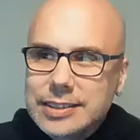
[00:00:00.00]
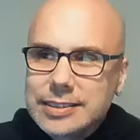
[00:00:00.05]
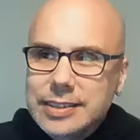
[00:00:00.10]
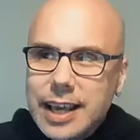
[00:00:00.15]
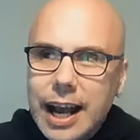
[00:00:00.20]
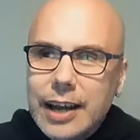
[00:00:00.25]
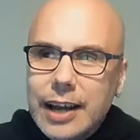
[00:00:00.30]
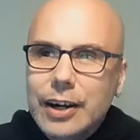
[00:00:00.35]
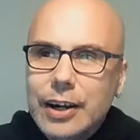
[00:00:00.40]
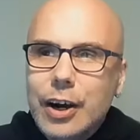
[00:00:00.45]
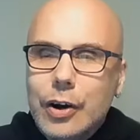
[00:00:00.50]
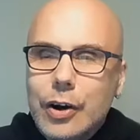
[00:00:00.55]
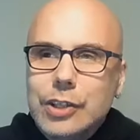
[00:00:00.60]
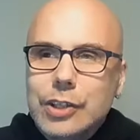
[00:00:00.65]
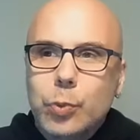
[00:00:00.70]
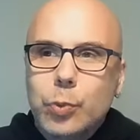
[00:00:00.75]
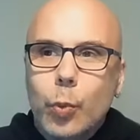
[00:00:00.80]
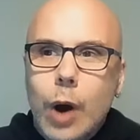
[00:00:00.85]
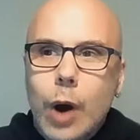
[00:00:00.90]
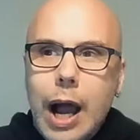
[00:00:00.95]
it's, I don't know,
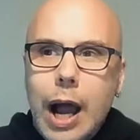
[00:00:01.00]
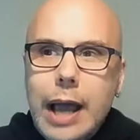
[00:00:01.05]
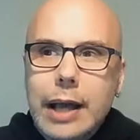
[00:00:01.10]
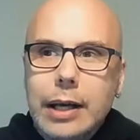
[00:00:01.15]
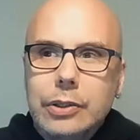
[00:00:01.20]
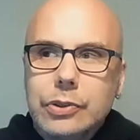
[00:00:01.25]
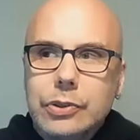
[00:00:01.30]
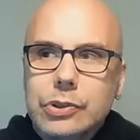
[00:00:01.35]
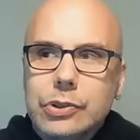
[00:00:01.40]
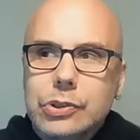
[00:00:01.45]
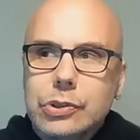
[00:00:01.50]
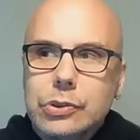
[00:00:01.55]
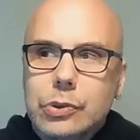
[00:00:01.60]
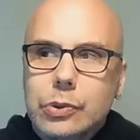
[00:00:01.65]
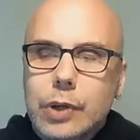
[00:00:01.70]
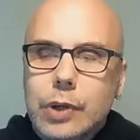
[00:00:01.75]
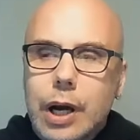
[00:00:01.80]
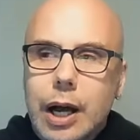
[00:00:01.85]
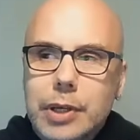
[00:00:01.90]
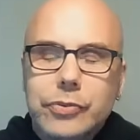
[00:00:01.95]
it's wild
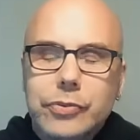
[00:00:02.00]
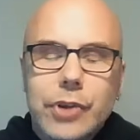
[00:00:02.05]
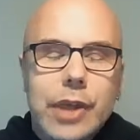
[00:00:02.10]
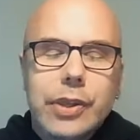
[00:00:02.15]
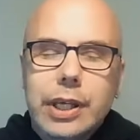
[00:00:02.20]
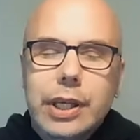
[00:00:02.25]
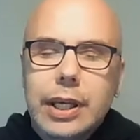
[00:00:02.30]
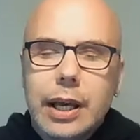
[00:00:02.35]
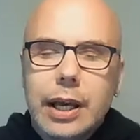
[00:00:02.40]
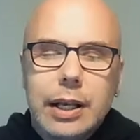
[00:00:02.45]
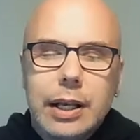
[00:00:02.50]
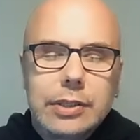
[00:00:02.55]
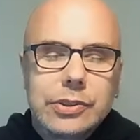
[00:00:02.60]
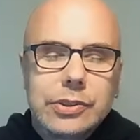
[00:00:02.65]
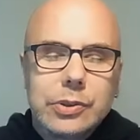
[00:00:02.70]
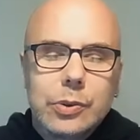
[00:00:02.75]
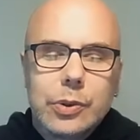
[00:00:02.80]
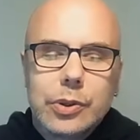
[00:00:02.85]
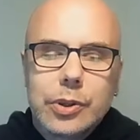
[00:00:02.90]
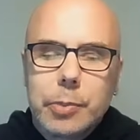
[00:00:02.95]
to, if nothing
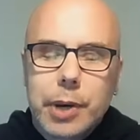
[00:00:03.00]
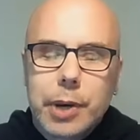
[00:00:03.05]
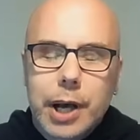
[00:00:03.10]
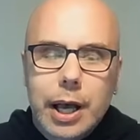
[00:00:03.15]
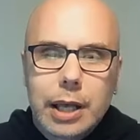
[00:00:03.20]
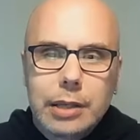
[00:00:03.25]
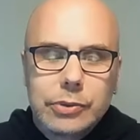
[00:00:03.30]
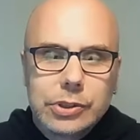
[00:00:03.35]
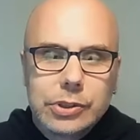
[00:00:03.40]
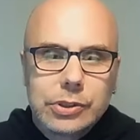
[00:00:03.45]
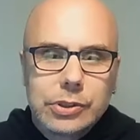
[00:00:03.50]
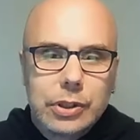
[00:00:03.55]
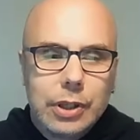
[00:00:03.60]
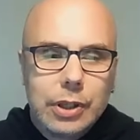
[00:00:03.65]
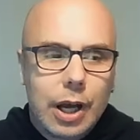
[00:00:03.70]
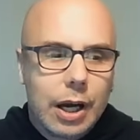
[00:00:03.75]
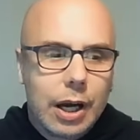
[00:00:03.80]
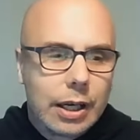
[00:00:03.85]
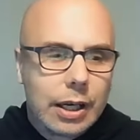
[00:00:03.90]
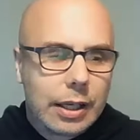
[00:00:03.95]
else, doing the pod for so
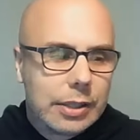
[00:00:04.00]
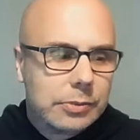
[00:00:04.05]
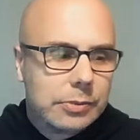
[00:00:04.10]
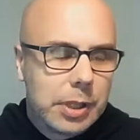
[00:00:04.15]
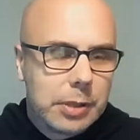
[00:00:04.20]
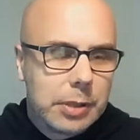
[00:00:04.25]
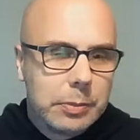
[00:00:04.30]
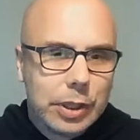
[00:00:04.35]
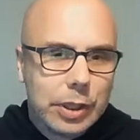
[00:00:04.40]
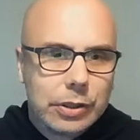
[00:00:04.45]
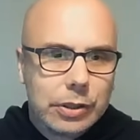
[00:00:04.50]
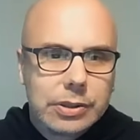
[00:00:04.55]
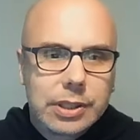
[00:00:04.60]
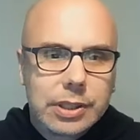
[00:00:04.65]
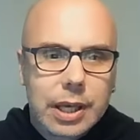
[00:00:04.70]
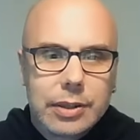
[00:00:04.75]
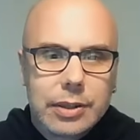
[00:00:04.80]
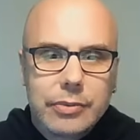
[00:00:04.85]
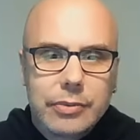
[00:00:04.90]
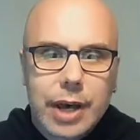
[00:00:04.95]
long has made me
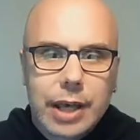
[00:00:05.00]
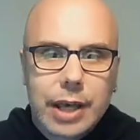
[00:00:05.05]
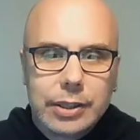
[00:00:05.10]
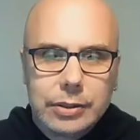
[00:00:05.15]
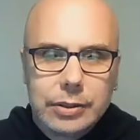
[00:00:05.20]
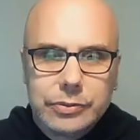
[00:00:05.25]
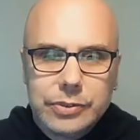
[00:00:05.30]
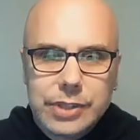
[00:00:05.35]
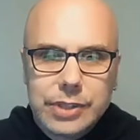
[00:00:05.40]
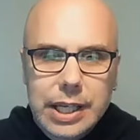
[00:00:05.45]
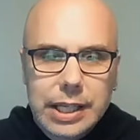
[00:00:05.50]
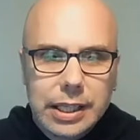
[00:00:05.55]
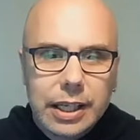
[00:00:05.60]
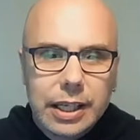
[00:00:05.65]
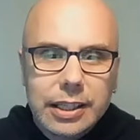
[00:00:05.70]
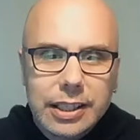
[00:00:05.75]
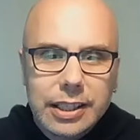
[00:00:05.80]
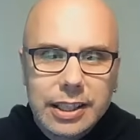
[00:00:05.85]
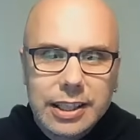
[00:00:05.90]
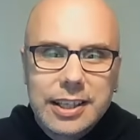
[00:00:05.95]
understand the value of
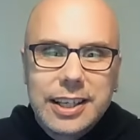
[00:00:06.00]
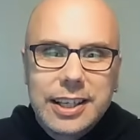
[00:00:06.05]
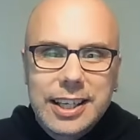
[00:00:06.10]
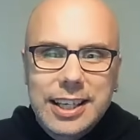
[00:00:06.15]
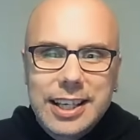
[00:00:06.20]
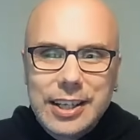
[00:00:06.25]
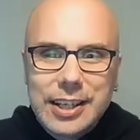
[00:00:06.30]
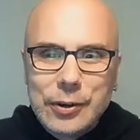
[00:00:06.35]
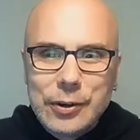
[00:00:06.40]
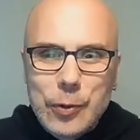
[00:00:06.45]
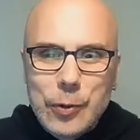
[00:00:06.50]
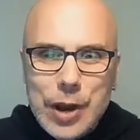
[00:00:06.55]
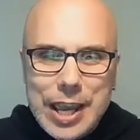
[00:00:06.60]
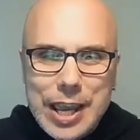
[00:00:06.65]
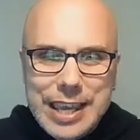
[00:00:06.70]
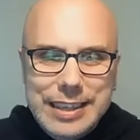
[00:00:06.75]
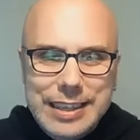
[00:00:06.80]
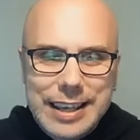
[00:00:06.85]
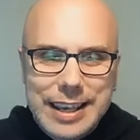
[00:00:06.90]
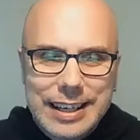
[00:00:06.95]
data in a
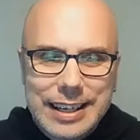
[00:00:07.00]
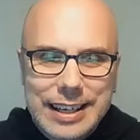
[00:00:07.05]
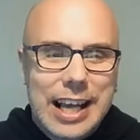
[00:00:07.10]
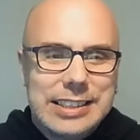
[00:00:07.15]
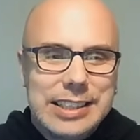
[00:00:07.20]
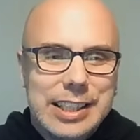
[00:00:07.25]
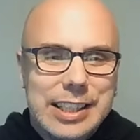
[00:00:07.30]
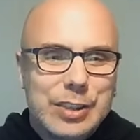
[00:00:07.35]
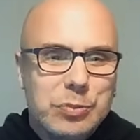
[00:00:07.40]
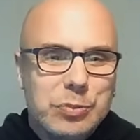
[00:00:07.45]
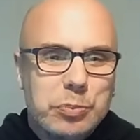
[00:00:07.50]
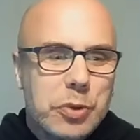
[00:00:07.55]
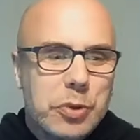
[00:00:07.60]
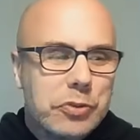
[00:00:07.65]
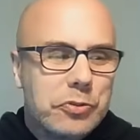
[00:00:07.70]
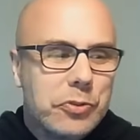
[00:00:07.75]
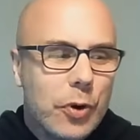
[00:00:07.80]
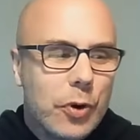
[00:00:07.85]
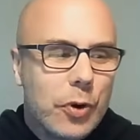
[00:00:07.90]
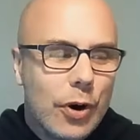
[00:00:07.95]
way that I didn't
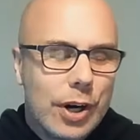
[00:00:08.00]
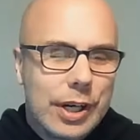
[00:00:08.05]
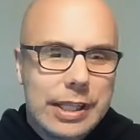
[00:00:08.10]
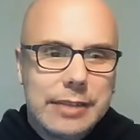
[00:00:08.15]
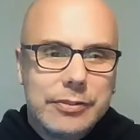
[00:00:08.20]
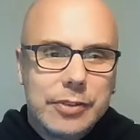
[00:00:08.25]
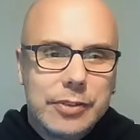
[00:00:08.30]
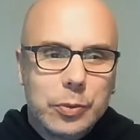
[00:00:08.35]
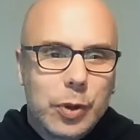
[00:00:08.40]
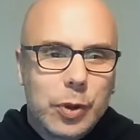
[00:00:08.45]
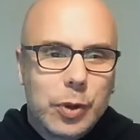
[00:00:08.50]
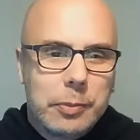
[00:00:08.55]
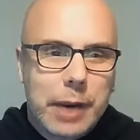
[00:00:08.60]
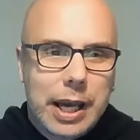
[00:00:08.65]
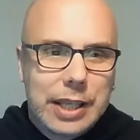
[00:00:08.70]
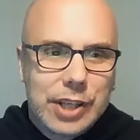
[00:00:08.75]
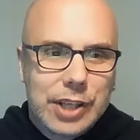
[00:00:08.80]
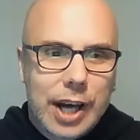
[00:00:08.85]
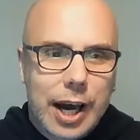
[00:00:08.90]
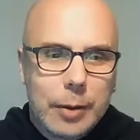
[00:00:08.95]
before, even when
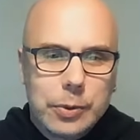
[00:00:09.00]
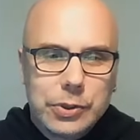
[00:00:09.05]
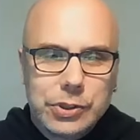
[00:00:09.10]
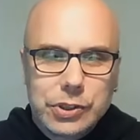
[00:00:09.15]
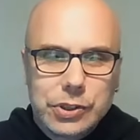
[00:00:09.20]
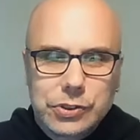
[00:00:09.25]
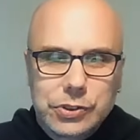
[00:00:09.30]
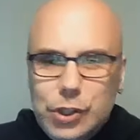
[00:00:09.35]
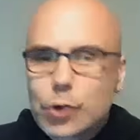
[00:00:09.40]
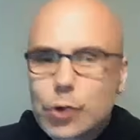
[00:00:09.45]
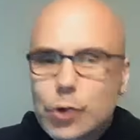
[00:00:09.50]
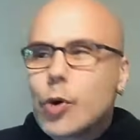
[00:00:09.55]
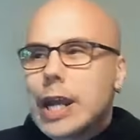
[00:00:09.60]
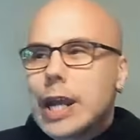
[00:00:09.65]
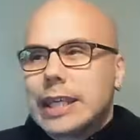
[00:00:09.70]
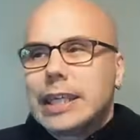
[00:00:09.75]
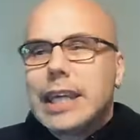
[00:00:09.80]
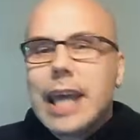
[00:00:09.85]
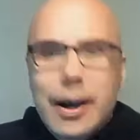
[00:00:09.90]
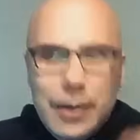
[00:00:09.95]
my job was just to
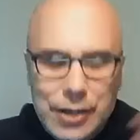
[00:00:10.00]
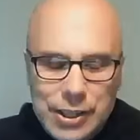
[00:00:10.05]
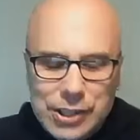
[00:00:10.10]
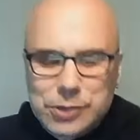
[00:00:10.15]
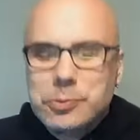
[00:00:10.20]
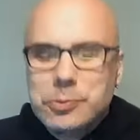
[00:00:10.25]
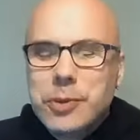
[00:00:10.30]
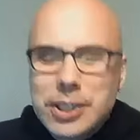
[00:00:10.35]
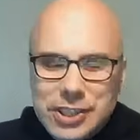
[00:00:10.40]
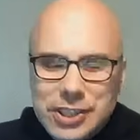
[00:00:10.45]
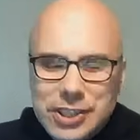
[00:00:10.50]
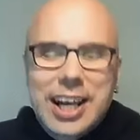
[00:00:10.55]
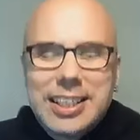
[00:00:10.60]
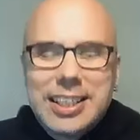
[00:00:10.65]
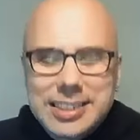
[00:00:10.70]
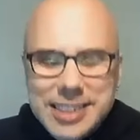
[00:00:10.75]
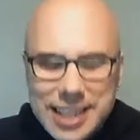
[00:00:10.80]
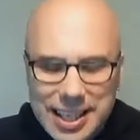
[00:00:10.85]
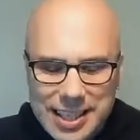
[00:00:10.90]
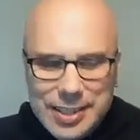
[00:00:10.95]
crank out as much
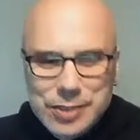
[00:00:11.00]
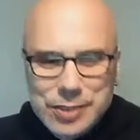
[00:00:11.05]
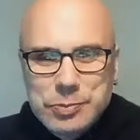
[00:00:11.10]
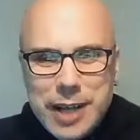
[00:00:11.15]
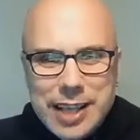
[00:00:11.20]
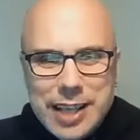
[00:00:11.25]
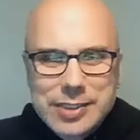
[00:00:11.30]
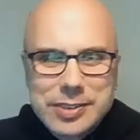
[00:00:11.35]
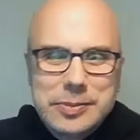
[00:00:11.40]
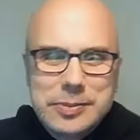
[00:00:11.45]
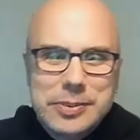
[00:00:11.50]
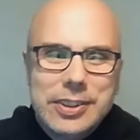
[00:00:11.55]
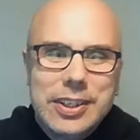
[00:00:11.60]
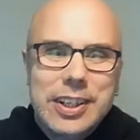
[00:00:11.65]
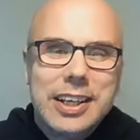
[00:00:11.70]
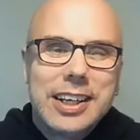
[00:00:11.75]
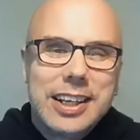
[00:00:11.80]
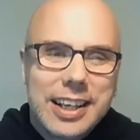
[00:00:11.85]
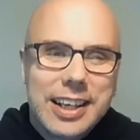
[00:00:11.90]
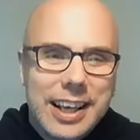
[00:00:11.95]
content as
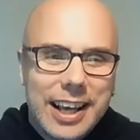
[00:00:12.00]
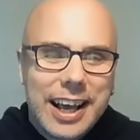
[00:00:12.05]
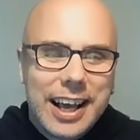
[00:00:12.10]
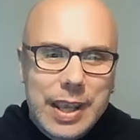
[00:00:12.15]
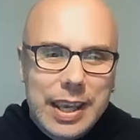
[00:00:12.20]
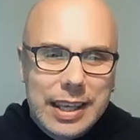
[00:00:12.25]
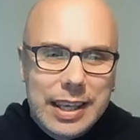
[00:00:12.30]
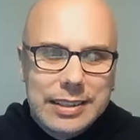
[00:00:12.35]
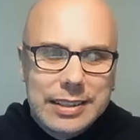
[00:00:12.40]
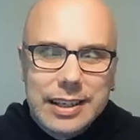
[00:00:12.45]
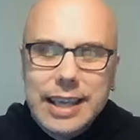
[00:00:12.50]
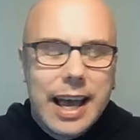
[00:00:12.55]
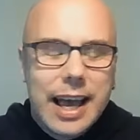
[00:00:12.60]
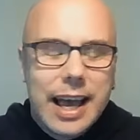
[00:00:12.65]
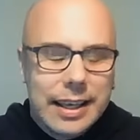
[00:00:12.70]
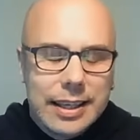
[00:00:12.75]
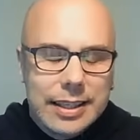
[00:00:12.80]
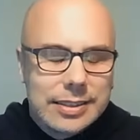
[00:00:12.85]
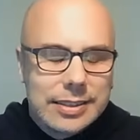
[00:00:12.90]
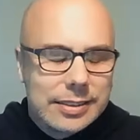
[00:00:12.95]
possible. And
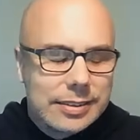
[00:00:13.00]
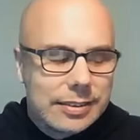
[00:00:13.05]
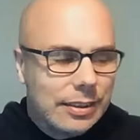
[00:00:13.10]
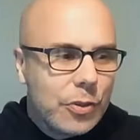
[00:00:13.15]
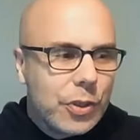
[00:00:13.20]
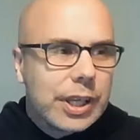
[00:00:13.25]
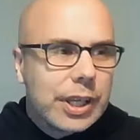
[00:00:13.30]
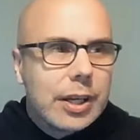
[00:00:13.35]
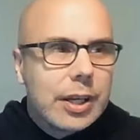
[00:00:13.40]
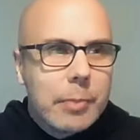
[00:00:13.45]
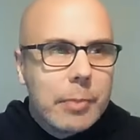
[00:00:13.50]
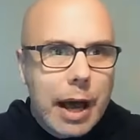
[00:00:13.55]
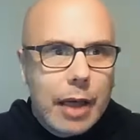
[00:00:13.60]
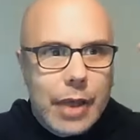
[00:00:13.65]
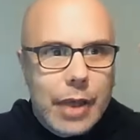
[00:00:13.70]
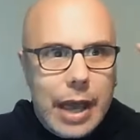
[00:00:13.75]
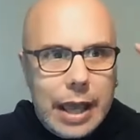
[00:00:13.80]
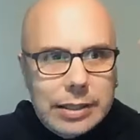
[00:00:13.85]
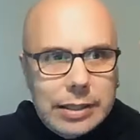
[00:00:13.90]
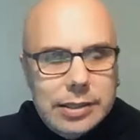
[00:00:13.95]
it's thinking
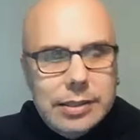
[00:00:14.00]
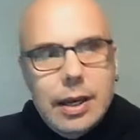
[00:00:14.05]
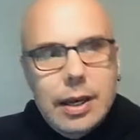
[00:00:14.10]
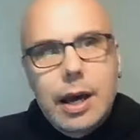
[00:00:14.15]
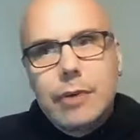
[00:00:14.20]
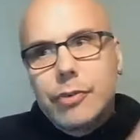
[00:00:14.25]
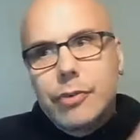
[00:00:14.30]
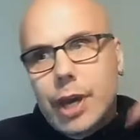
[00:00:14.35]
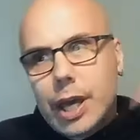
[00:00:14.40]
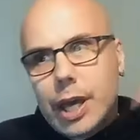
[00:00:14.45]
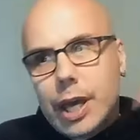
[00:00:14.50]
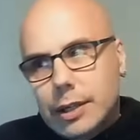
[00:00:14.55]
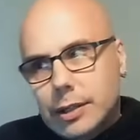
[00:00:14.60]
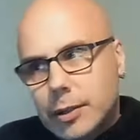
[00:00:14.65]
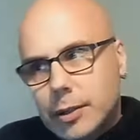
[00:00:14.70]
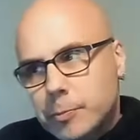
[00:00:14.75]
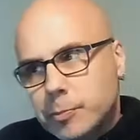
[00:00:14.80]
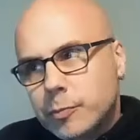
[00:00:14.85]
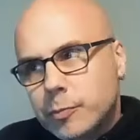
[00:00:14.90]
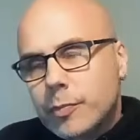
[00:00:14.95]
about that stuff
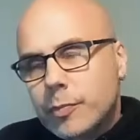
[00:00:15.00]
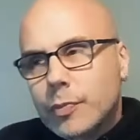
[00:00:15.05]
and